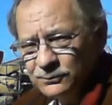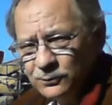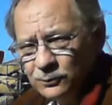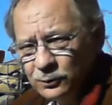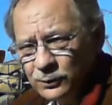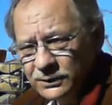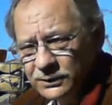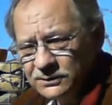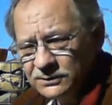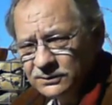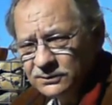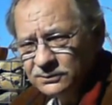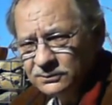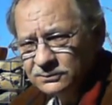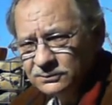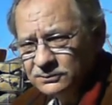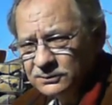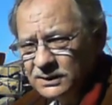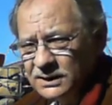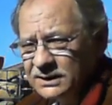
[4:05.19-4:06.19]
will
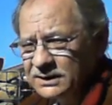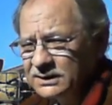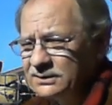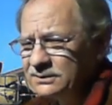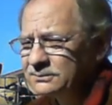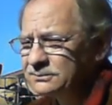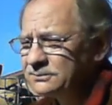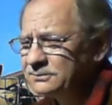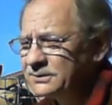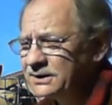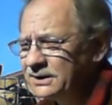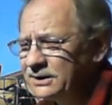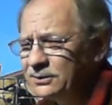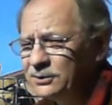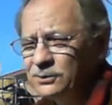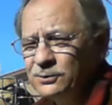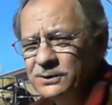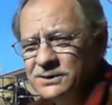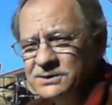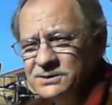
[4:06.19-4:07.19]

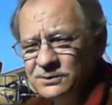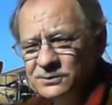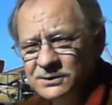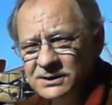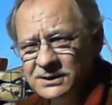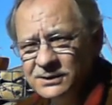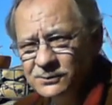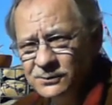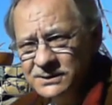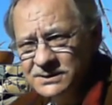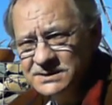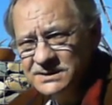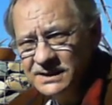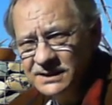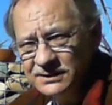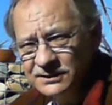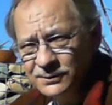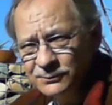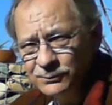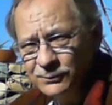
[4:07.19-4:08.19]
increase or decrease
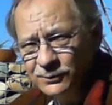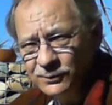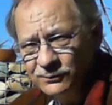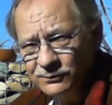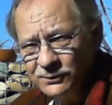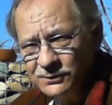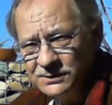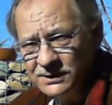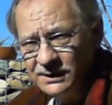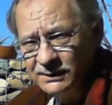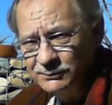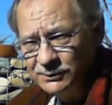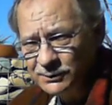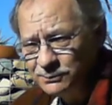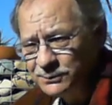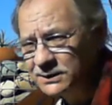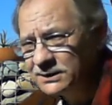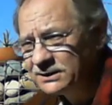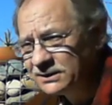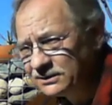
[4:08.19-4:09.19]
that number over time
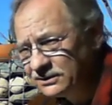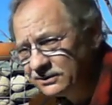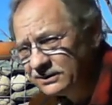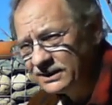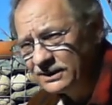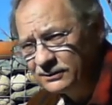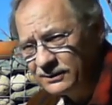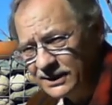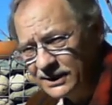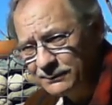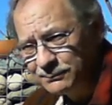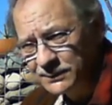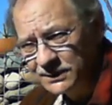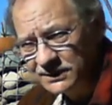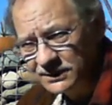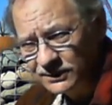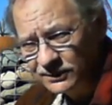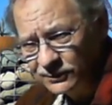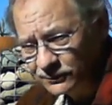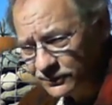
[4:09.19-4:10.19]
depending on how happy
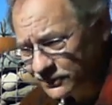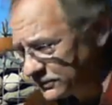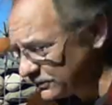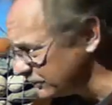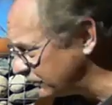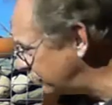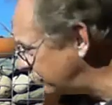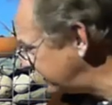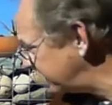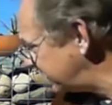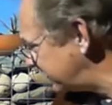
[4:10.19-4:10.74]
they are with their growing